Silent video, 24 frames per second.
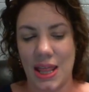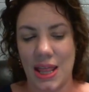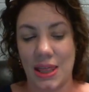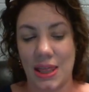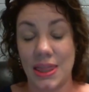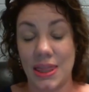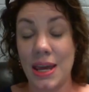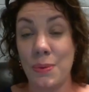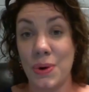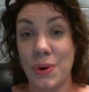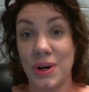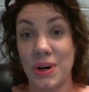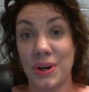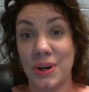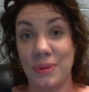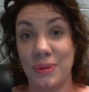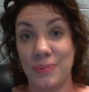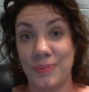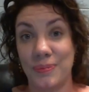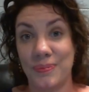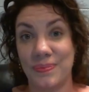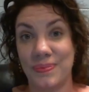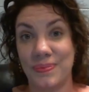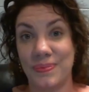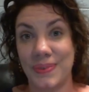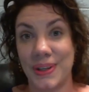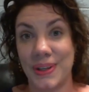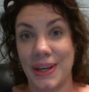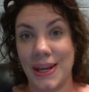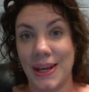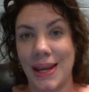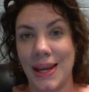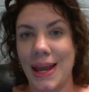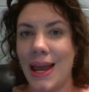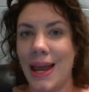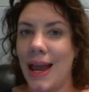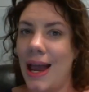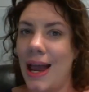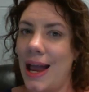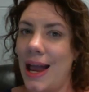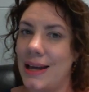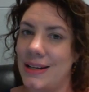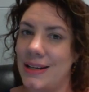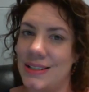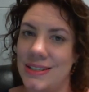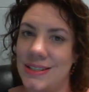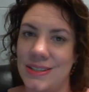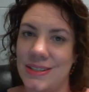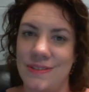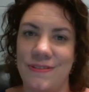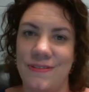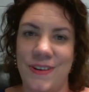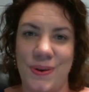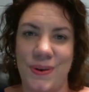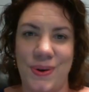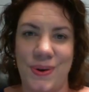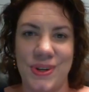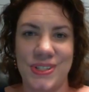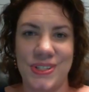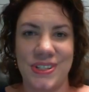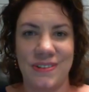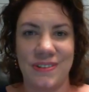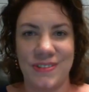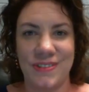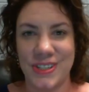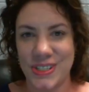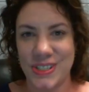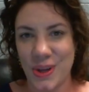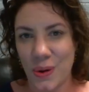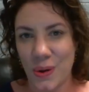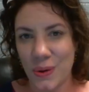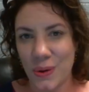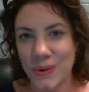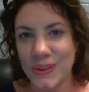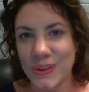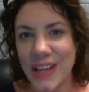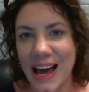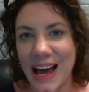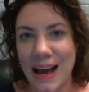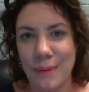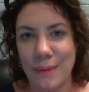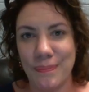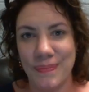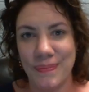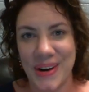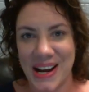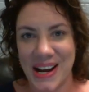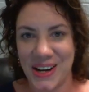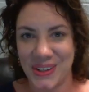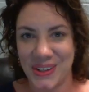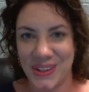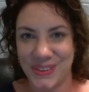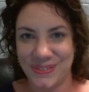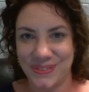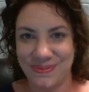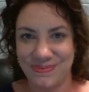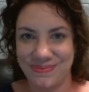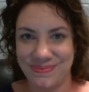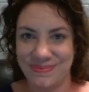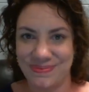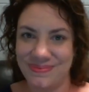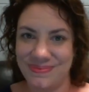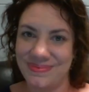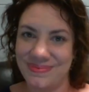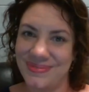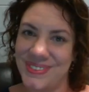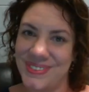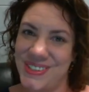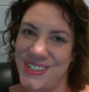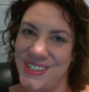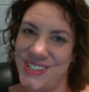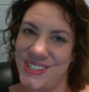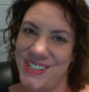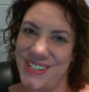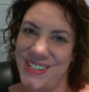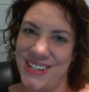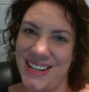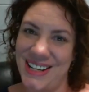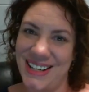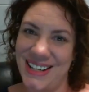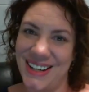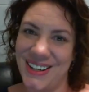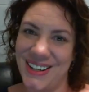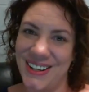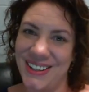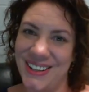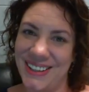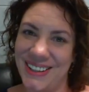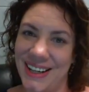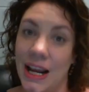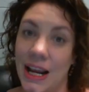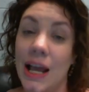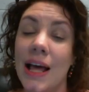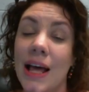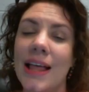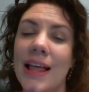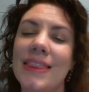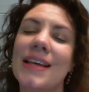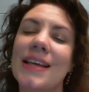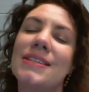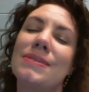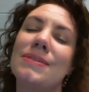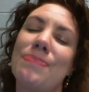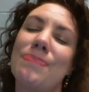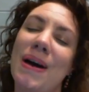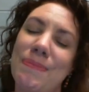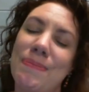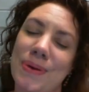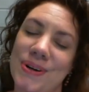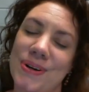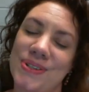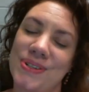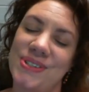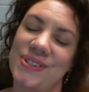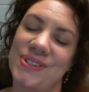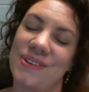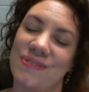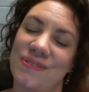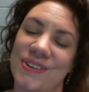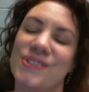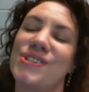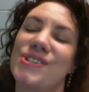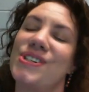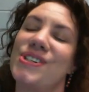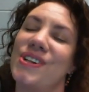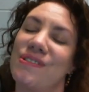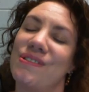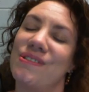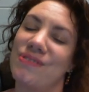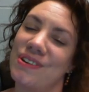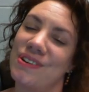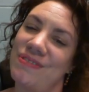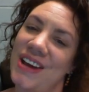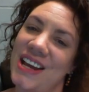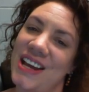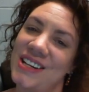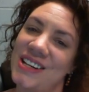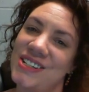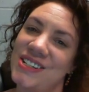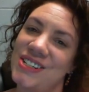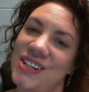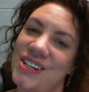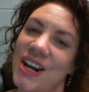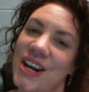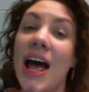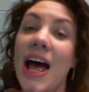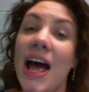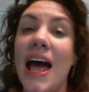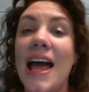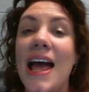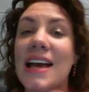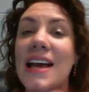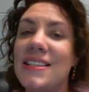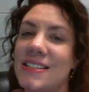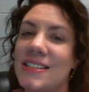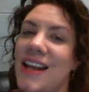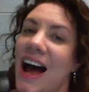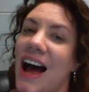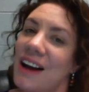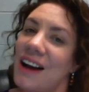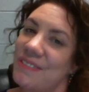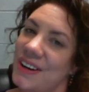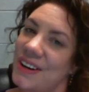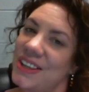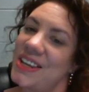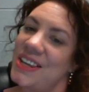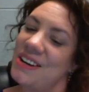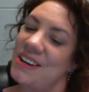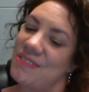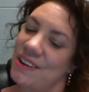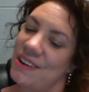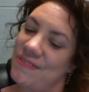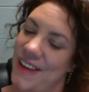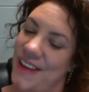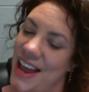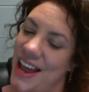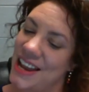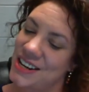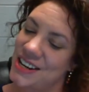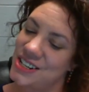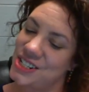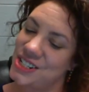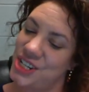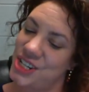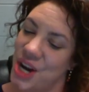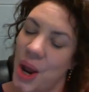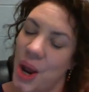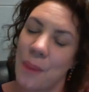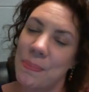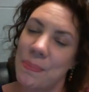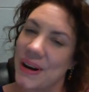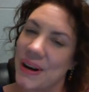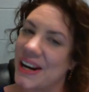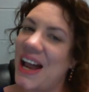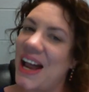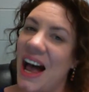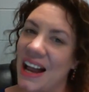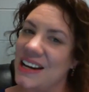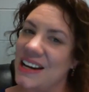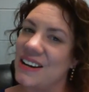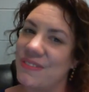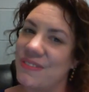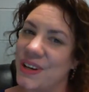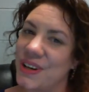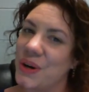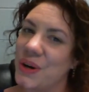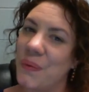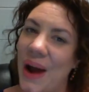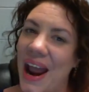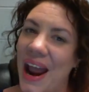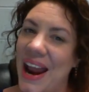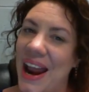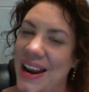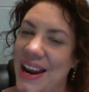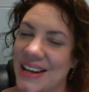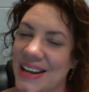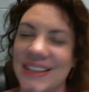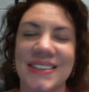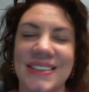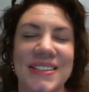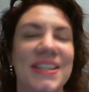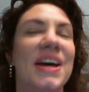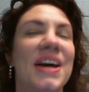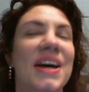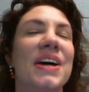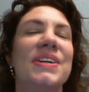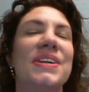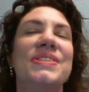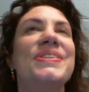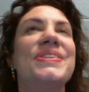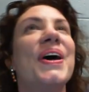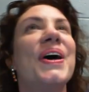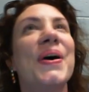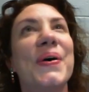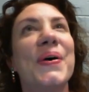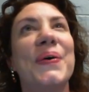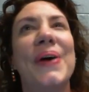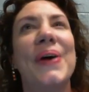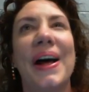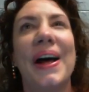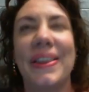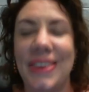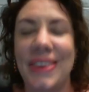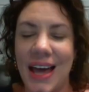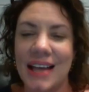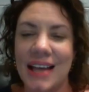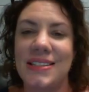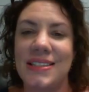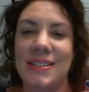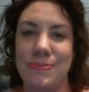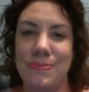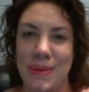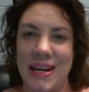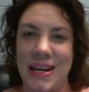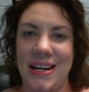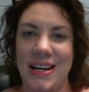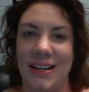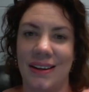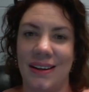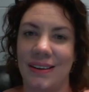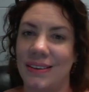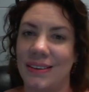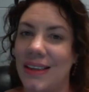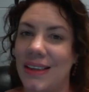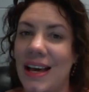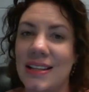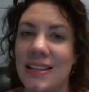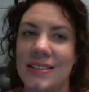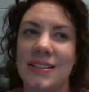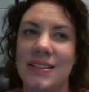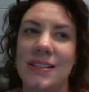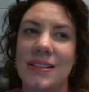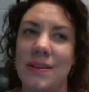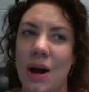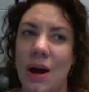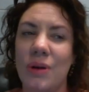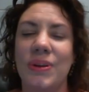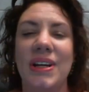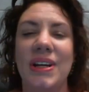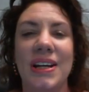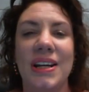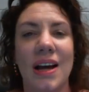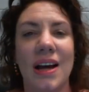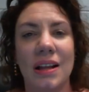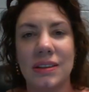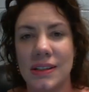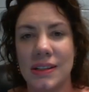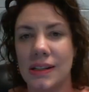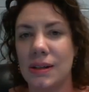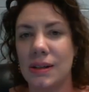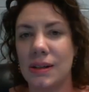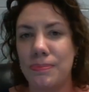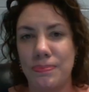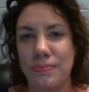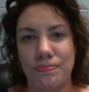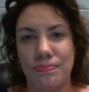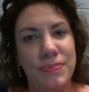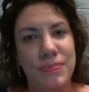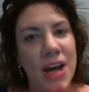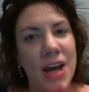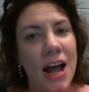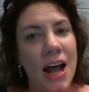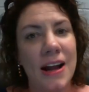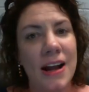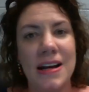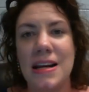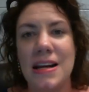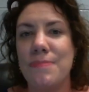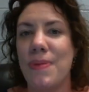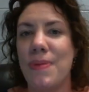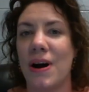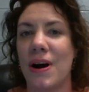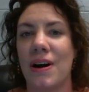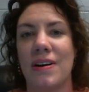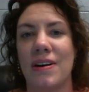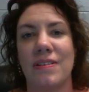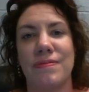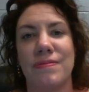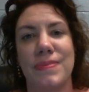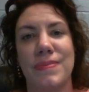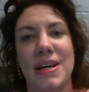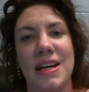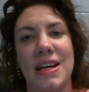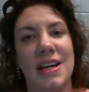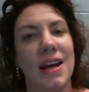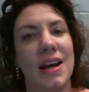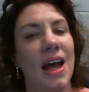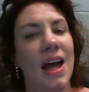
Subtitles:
They were, and it's the focus of his whole lab now. Gee darn. That's my personal version of revenge. It's not really revenge, but it kind of in a way is. So that's me. That's only a little tiny part of me.